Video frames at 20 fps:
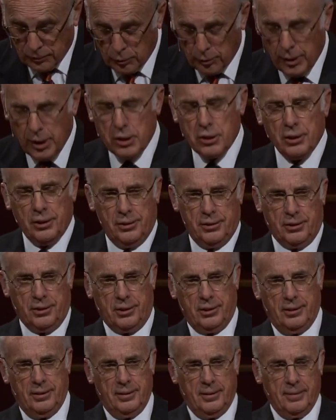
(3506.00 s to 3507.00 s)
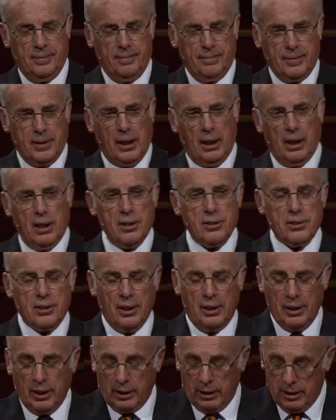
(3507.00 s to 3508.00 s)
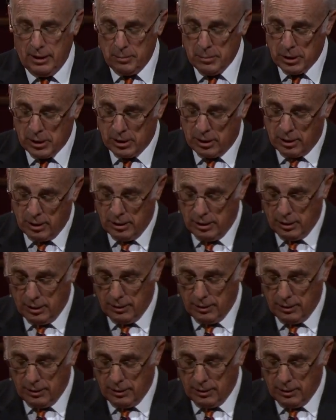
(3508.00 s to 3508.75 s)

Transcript: Traditions tell us that Nicodemus